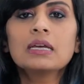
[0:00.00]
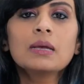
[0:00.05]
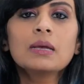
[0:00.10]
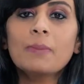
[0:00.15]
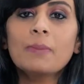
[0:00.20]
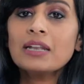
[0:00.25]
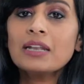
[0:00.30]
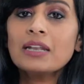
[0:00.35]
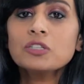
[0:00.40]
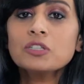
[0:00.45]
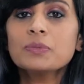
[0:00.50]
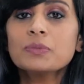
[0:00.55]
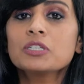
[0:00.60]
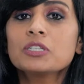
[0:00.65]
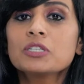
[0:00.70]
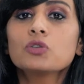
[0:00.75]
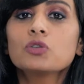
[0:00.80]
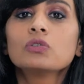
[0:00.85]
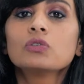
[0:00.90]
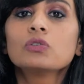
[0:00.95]

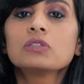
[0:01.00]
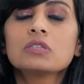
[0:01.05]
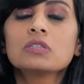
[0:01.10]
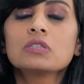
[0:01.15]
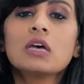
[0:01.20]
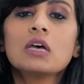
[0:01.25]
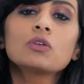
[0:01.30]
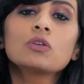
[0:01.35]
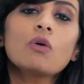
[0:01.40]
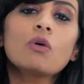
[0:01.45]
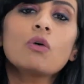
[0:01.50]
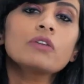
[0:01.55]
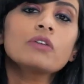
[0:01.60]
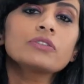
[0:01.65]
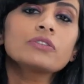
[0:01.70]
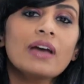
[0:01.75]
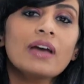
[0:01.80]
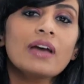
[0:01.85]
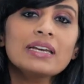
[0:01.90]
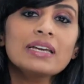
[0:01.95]
management tools to
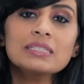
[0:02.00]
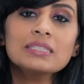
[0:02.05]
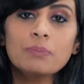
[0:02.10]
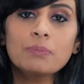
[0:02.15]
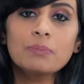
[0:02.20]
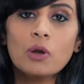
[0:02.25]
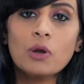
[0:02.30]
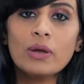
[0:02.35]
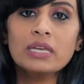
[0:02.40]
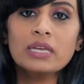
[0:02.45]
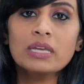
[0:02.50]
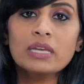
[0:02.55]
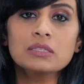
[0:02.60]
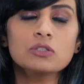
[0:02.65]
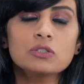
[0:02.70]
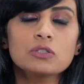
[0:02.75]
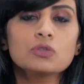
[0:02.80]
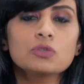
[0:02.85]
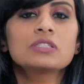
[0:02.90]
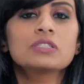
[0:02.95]
authorize
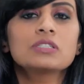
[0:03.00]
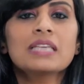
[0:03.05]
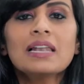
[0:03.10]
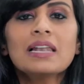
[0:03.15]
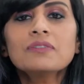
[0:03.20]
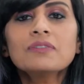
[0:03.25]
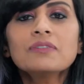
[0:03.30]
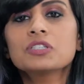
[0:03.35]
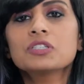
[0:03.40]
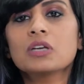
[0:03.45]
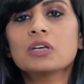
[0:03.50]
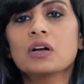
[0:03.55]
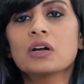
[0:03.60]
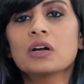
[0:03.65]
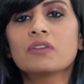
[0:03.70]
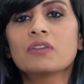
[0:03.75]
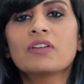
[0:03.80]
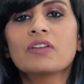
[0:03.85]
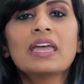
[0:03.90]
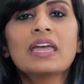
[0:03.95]
employees to
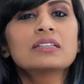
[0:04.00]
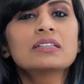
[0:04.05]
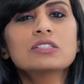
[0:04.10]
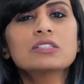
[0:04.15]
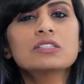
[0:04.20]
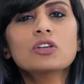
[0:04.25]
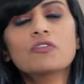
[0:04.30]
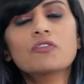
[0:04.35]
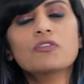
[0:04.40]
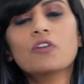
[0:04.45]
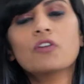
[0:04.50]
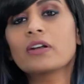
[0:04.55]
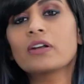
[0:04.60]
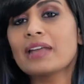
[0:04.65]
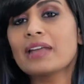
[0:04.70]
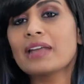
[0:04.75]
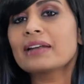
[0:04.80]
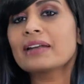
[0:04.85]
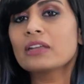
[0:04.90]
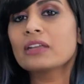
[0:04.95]
self-serve instead of
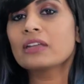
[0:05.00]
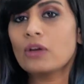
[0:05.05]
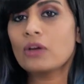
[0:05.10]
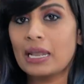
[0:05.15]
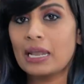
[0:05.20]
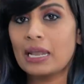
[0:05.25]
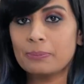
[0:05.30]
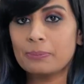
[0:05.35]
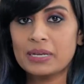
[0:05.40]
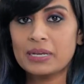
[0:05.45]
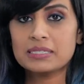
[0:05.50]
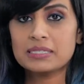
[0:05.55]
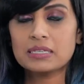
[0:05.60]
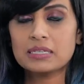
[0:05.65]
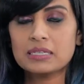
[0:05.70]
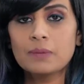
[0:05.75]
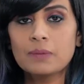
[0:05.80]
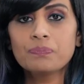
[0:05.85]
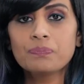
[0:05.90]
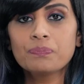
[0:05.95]
contacting your help desk,
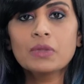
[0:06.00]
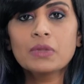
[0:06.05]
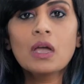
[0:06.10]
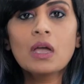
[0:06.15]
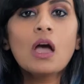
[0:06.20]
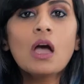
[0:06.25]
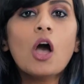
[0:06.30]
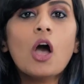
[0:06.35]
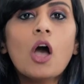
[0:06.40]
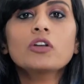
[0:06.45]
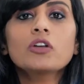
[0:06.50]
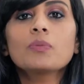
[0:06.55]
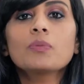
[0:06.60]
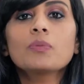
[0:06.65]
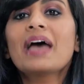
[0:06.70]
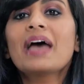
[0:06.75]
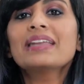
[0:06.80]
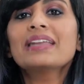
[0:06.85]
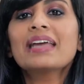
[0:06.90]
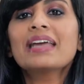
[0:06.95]

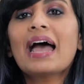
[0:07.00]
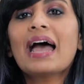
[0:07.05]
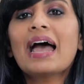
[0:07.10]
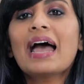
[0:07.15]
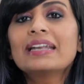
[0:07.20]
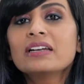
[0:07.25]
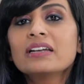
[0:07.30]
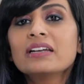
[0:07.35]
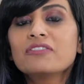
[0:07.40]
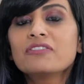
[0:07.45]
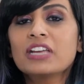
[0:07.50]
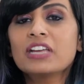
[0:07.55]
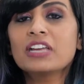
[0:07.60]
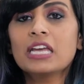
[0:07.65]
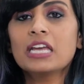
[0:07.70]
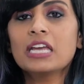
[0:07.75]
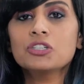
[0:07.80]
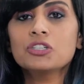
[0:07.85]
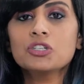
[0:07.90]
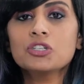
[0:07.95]
automatic
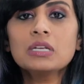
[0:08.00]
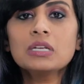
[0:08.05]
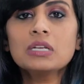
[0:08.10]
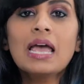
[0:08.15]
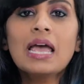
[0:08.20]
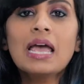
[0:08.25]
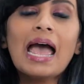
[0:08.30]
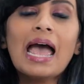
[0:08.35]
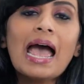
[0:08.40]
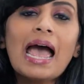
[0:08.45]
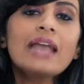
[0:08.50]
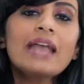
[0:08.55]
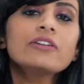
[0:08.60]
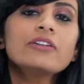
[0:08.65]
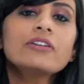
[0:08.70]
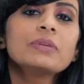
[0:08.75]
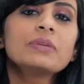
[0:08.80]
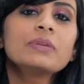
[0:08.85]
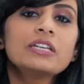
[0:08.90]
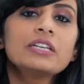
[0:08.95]
identification and
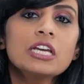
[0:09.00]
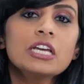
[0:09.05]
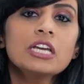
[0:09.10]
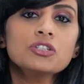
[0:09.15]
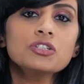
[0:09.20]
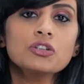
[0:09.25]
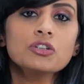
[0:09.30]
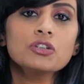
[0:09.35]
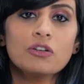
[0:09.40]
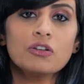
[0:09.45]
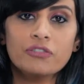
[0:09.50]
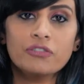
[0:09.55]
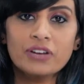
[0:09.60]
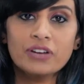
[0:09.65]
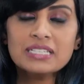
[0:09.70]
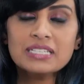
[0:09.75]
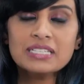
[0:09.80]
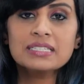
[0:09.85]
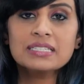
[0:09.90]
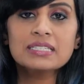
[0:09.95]
remediation of
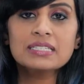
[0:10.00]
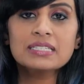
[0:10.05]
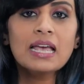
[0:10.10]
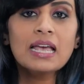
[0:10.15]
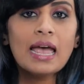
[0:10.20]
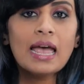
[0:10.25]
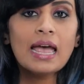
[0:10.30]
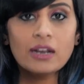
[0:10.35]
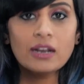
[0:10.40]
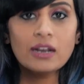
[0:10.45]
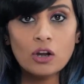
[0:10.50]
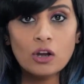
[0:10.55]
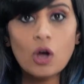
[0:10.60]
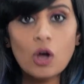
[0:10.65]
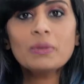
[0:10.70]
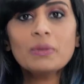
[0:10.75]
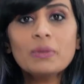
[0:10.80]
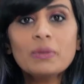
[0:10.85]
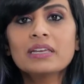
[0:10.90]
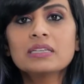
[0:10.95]
risks and
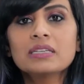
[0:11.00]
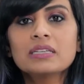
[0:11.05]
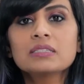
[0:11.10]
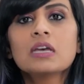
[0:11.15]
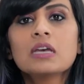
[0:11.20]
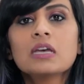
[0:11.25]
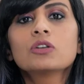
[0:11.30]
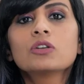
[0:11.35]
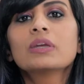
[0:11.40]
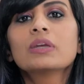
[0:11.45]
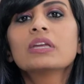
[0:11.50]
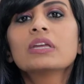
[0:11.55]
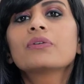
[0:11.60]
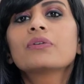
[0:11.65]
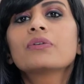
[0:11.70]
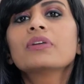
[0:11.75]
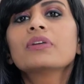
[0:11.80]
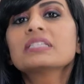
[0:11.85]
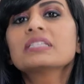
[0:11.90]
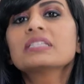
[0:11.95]
anomalies to
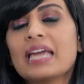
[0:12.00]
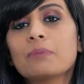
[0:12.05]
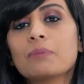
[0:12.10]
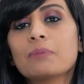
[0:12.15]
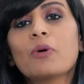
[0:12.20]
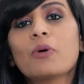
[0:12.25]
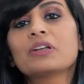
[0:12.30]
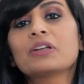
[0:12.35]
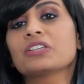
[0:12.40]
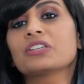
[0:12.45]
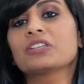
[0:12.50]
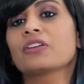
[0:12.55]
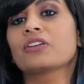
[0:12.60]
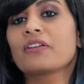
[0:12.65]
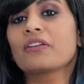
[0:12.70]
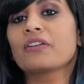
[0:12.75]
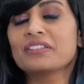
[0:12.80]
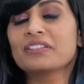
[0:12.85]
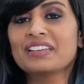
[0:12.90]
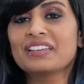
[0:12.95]
increase endpoint
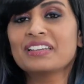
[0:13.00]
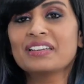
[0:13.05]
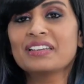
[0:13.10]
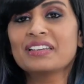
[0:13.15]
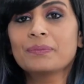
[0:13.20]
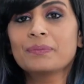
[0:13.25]
security.